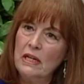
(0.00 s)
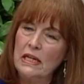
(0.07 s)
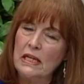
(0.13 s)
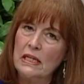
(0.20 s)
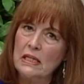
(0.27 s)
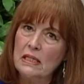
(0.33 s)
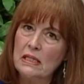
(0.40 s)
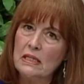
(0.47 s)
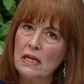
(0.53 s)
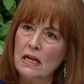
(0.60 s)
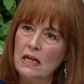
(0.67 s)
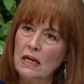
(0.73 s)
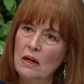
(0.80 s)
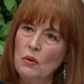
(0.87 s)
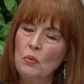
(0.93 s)
and
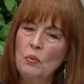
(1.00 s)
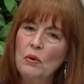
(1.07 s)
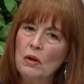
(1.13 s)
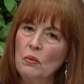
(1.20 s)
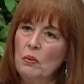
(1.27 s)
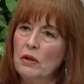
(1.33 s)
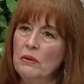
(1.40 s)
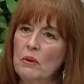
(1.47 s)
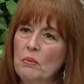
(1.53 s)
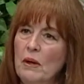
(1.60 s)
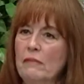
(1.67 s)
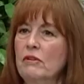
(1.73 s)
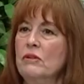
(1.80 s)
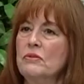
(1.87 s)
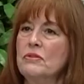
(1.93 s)
where do the
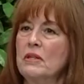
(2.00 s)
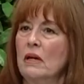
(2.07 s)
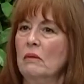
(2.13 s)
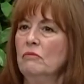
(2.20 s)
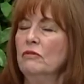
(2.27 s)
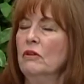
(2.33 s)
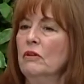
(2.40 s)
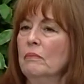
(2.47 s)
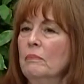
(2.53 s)
revenues come from?